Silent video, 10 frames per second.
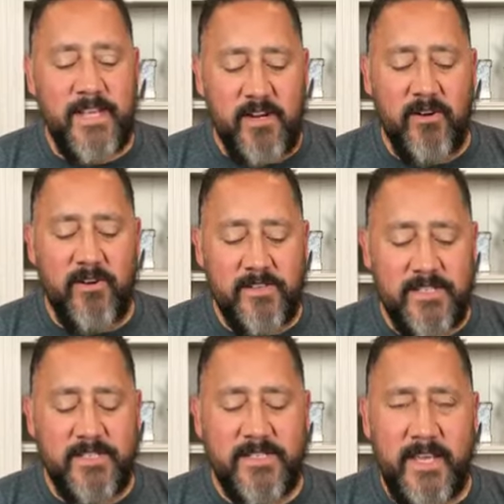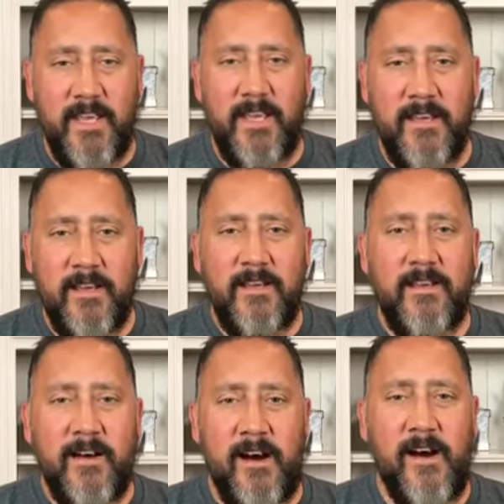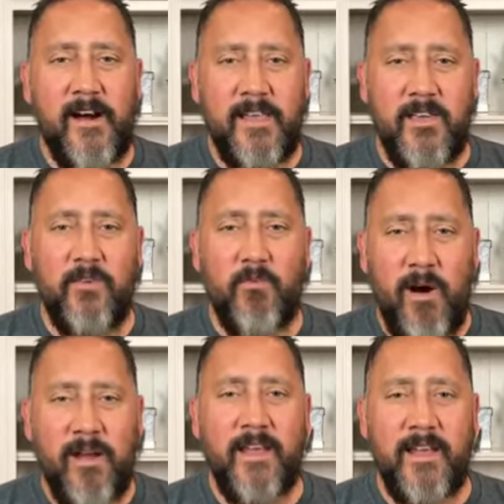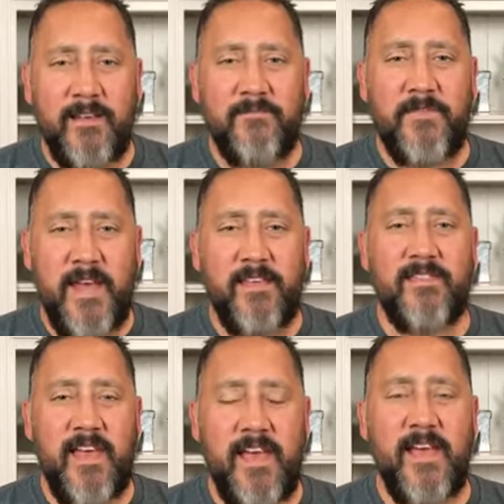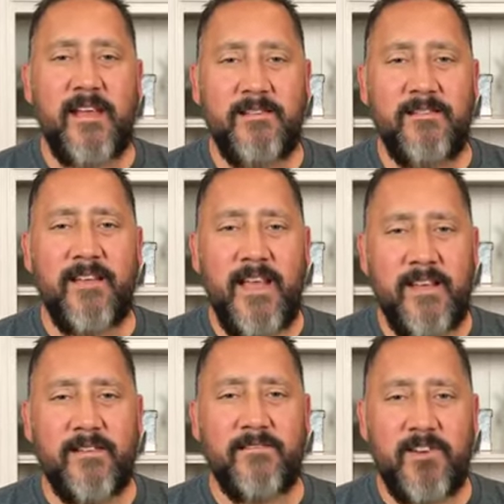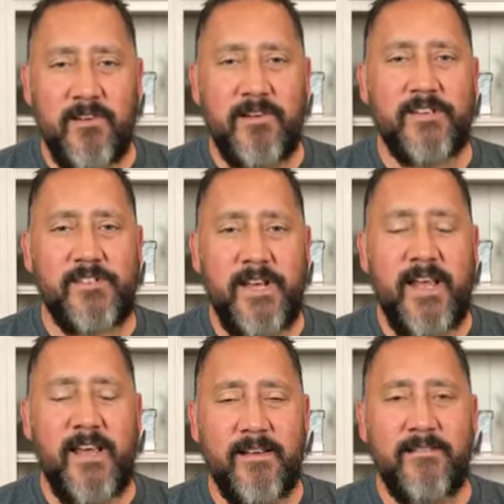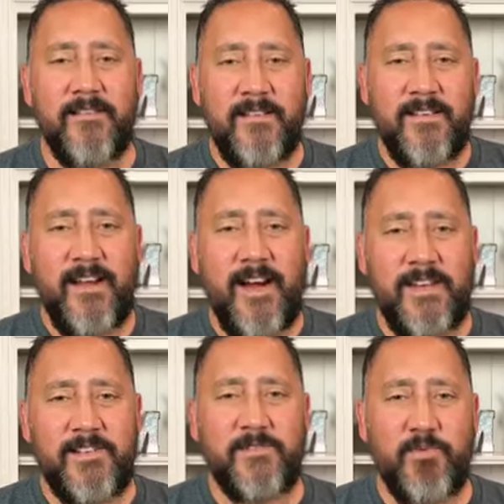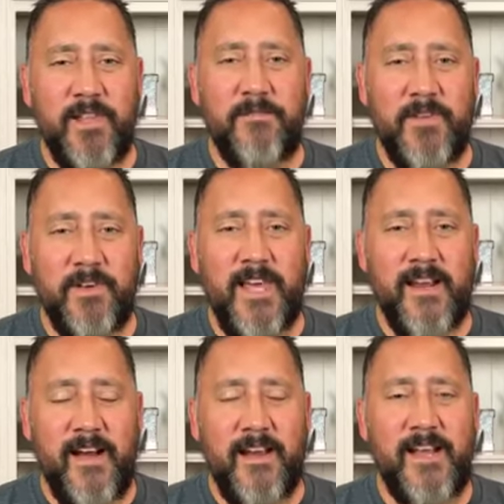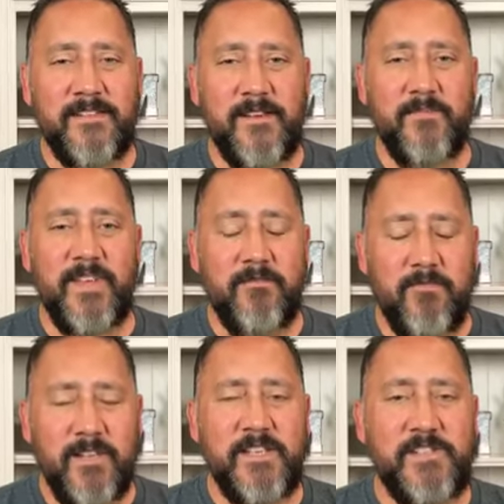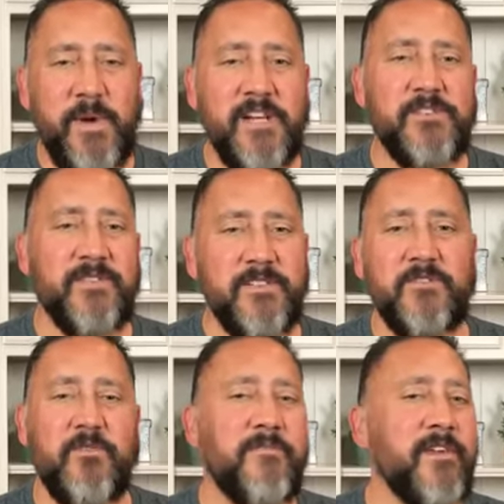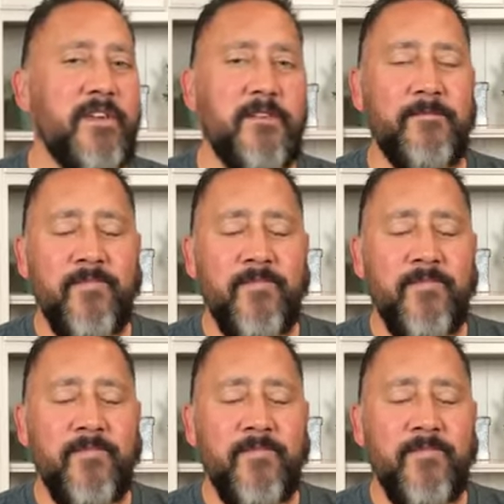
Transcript: encouraged to see uh, you walking in faith and in courage and I just really feel that God has something really special in store for you.